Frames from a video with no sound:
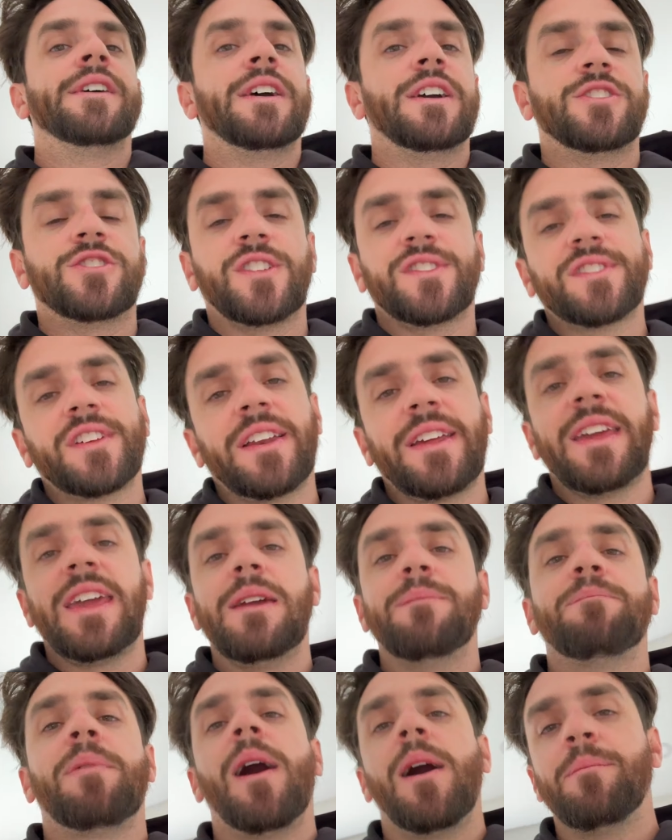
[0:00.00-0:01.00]
It's just going to
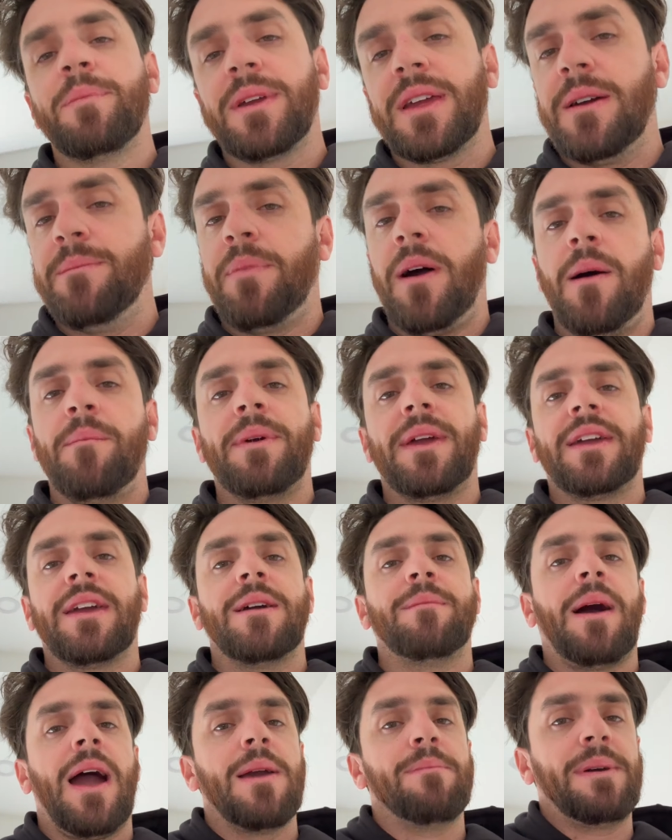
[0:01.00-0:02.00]
keep pumping and pumping.
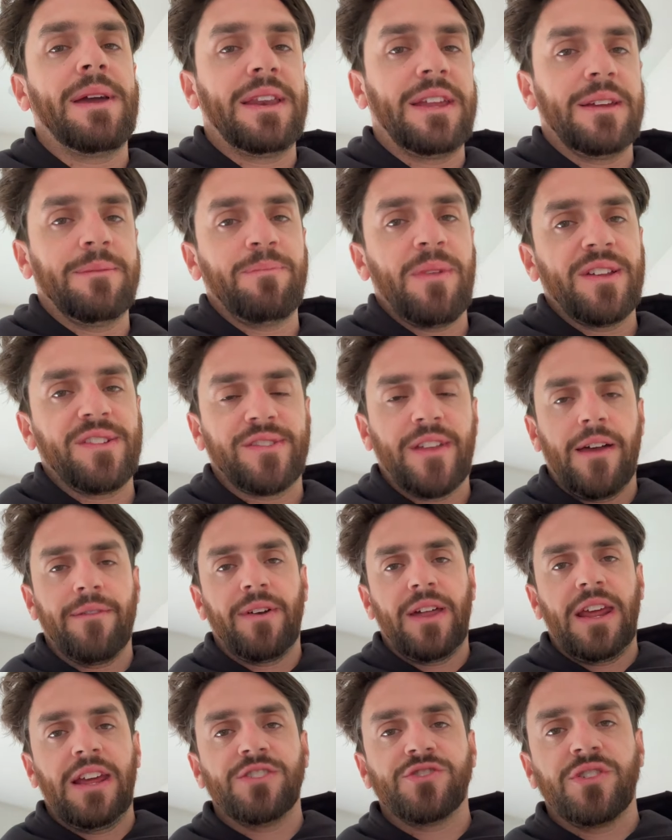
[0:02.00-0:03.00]
In my opinion, it's not
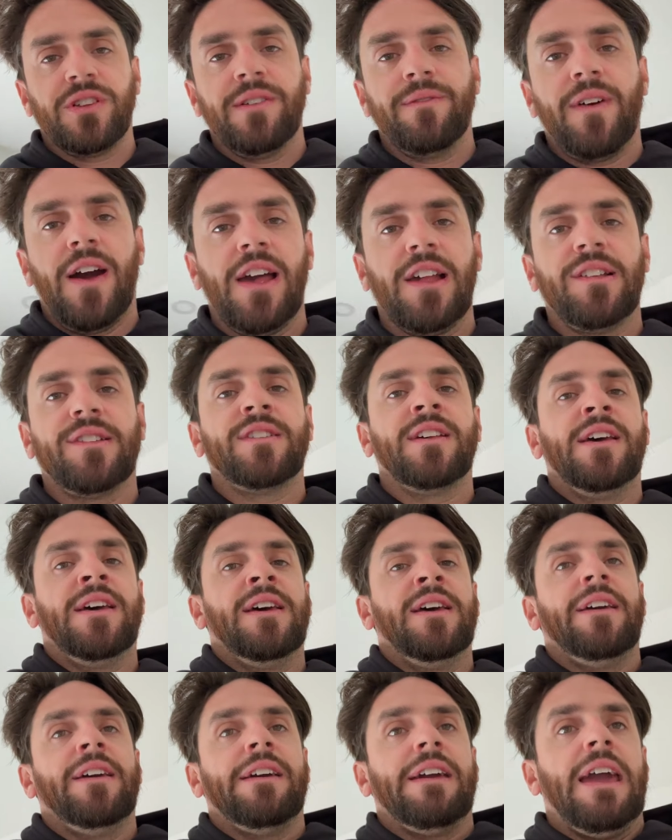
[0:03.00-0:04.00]
financial advice
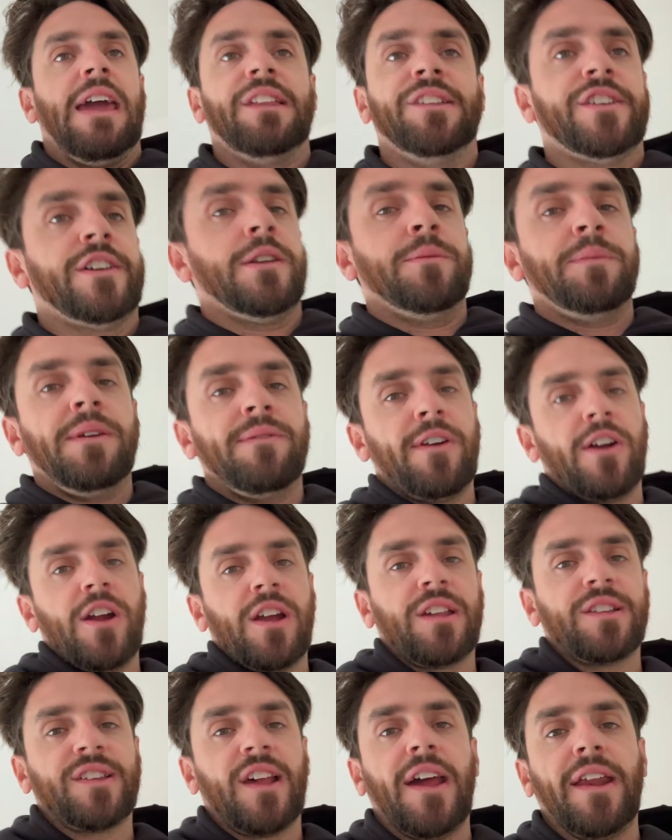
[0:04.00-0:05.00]
and it's going to be very
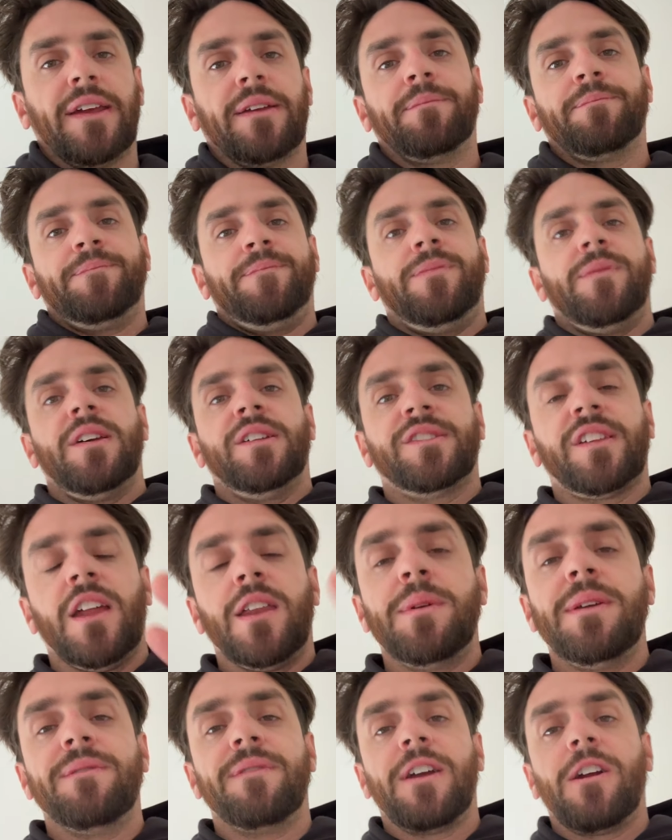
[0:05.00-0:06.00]
exciting. It's going to
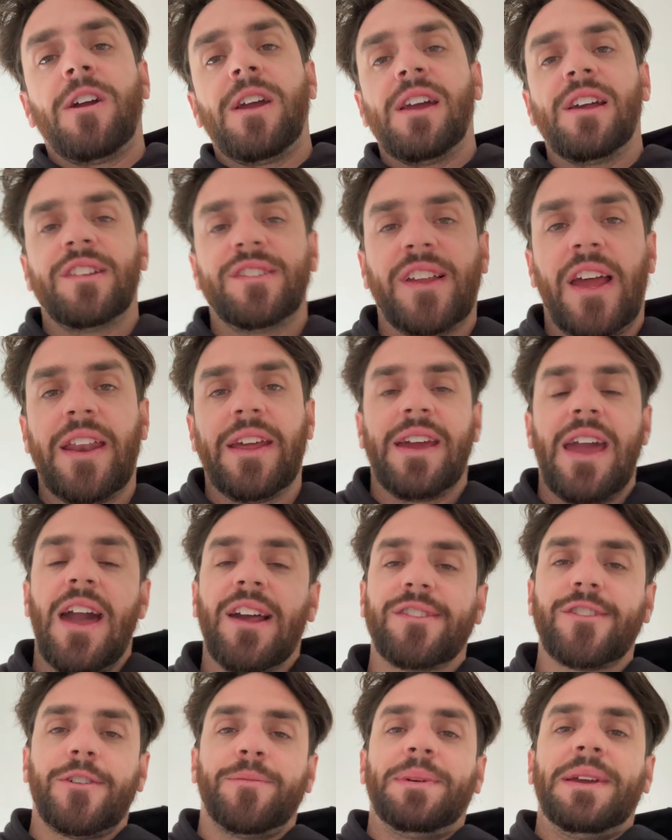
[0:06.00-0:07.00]
be very exciting.
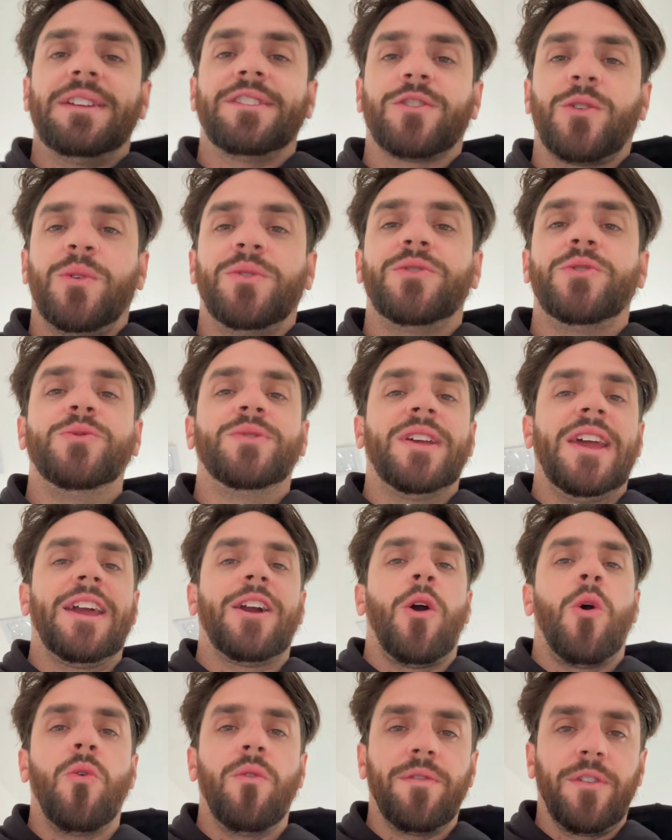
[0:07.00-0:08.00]
XRP is going to take
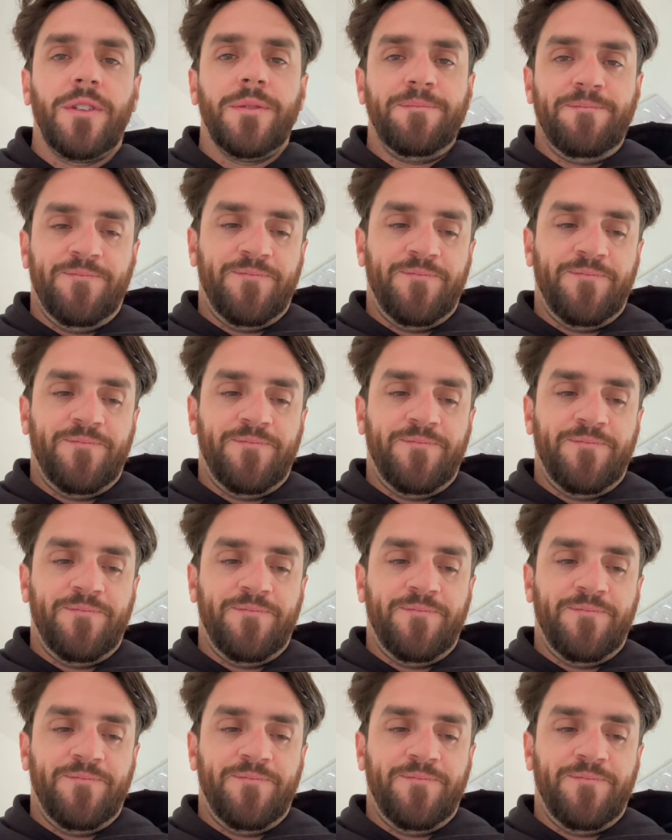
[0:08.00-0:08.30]
over.